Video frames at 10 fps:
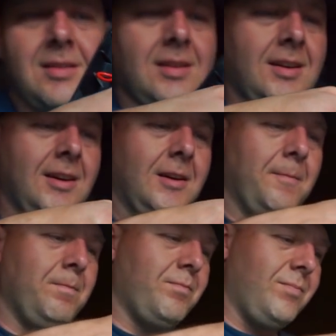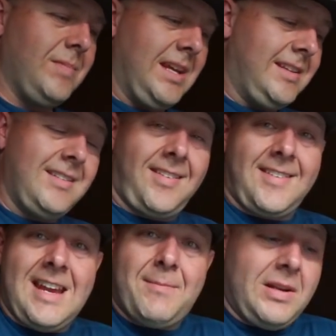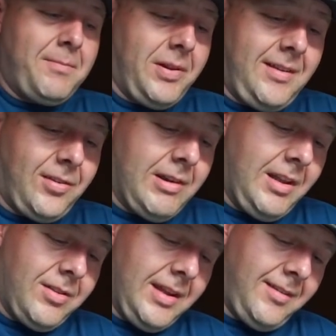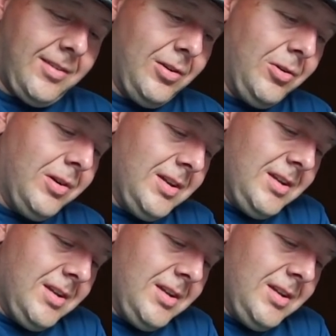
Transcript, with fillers: Um, it didn't snap into place or anything, so